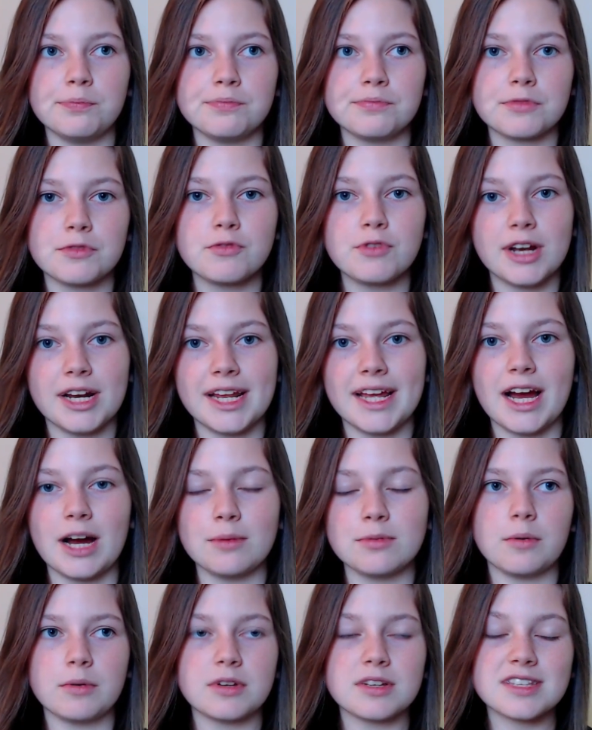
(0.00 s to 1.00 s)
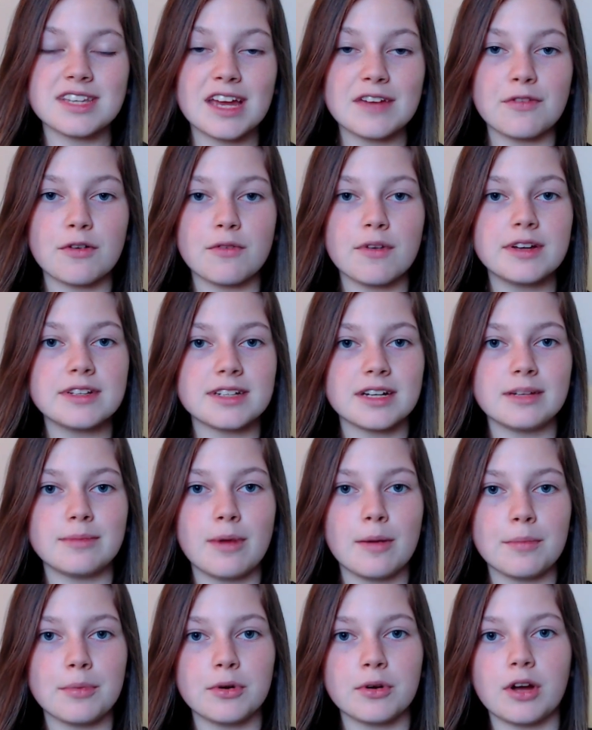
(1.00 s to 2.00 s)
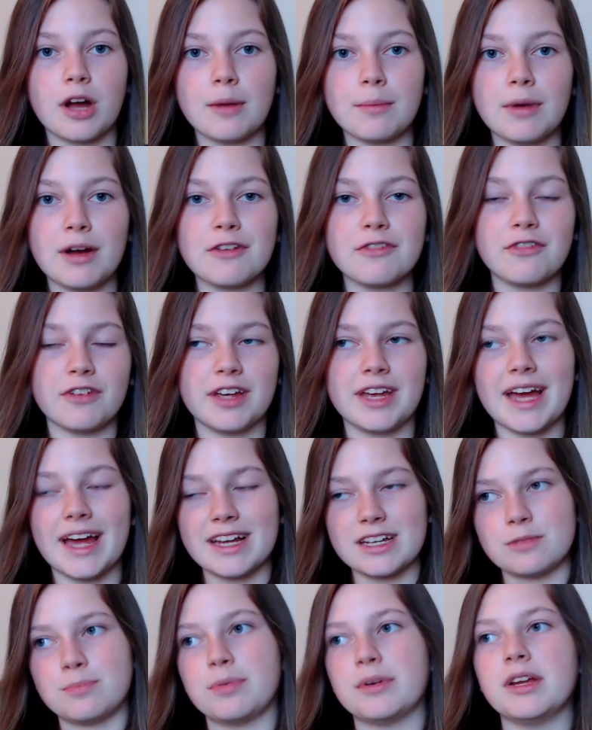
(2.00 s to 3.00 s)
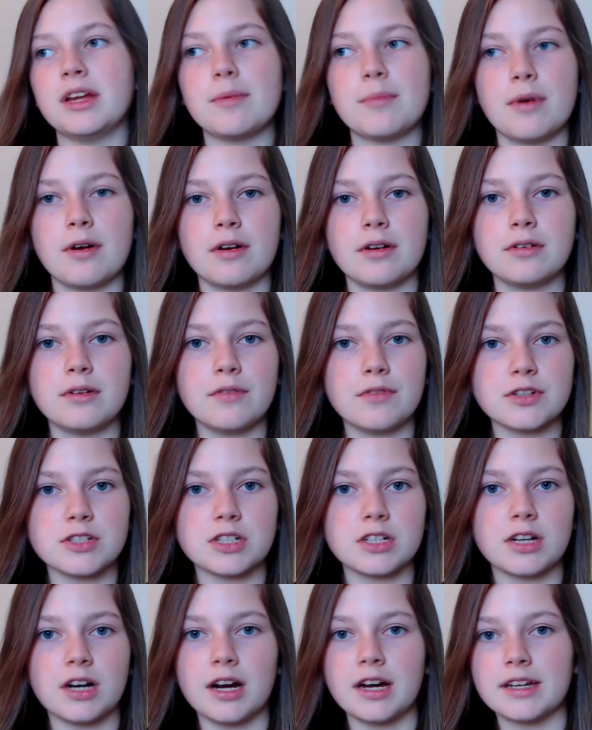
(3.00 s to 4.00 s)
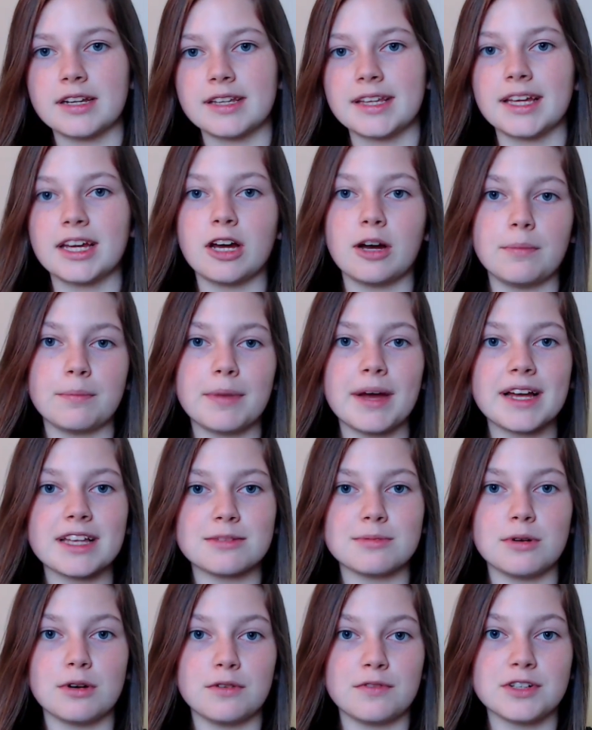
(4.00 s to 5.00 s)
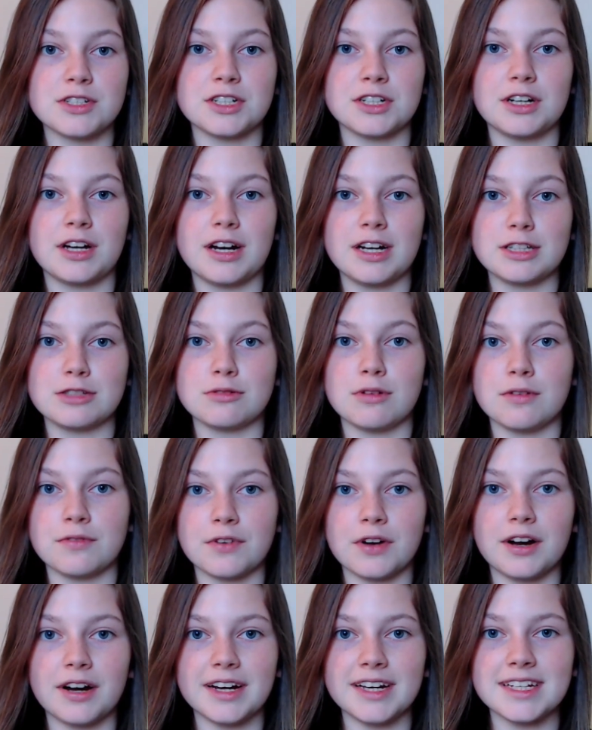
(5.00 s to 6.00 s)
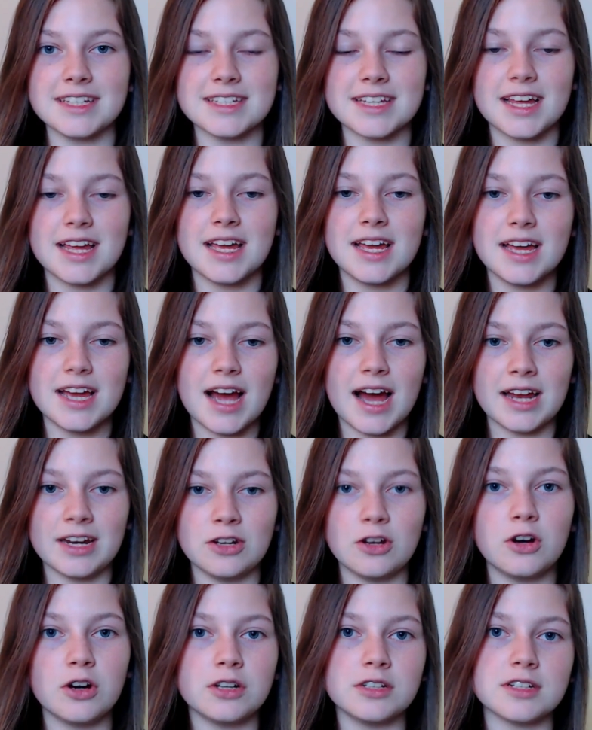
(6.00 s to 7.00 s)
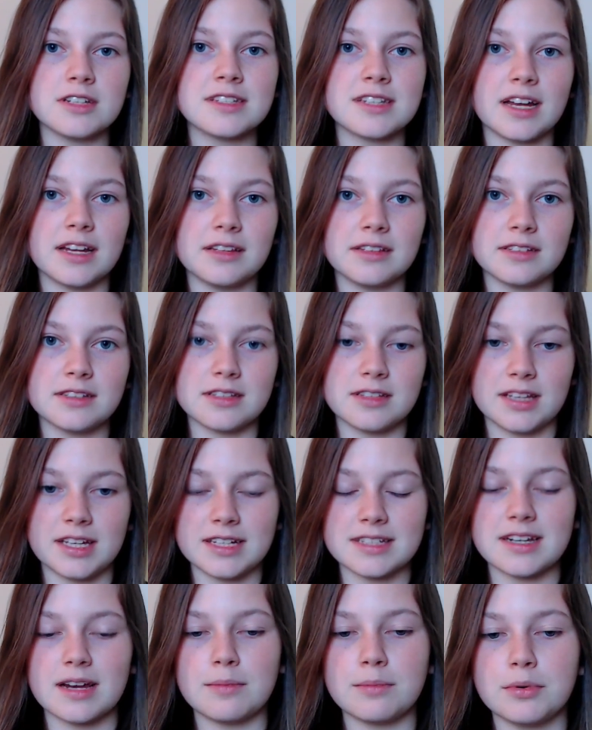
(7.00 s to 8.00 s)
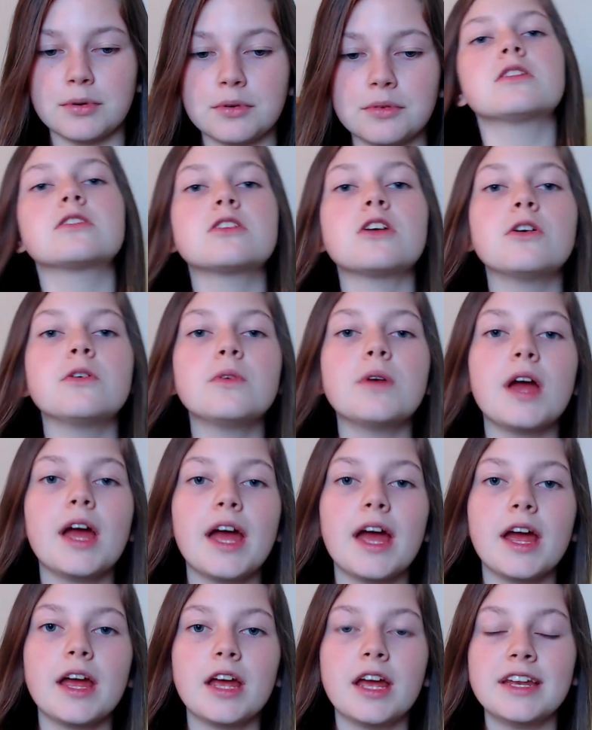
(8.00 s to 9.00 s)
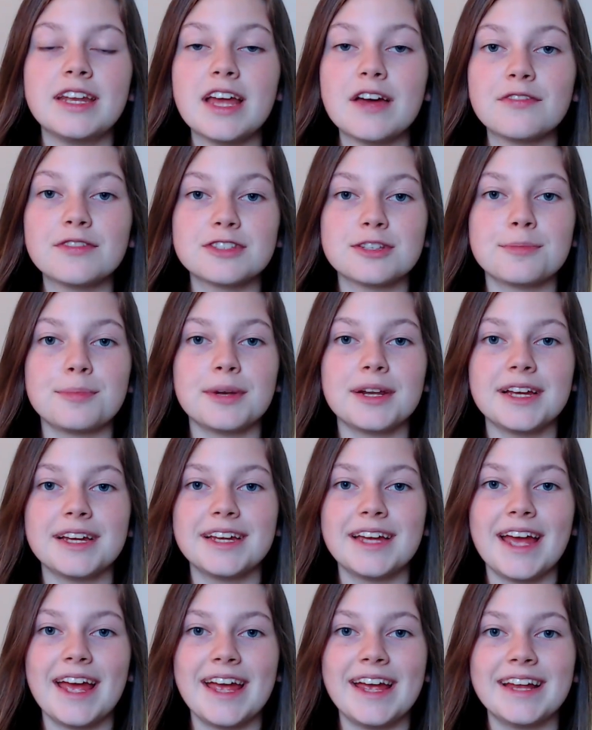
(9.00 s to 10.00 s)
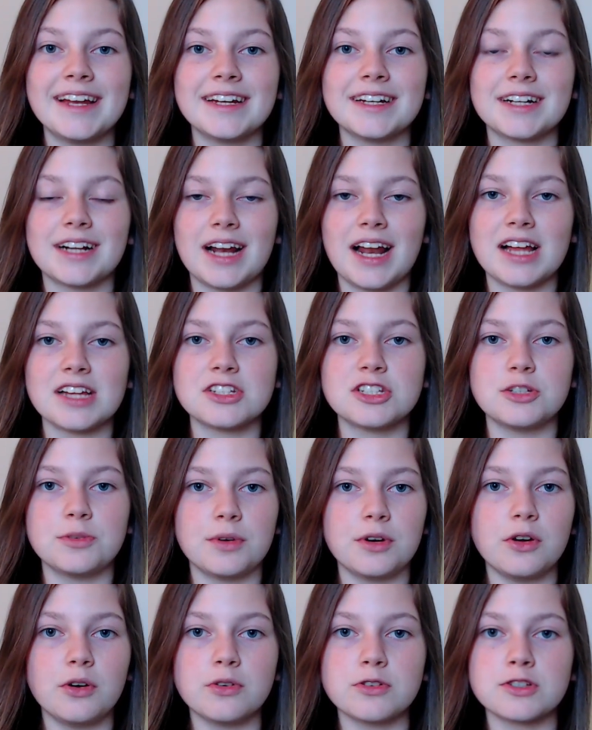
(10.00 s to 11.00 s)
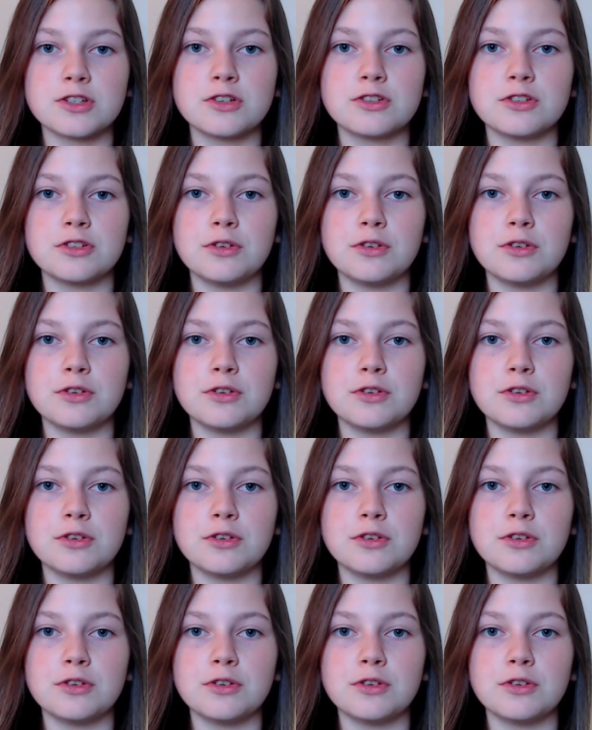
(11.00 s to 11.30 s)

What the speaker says: really helped. Because say if I wrote it down in my book, I might forget to put it in my revision guide and then come back to my revision guide to revise and not understand the example. So inevitably in class you will also do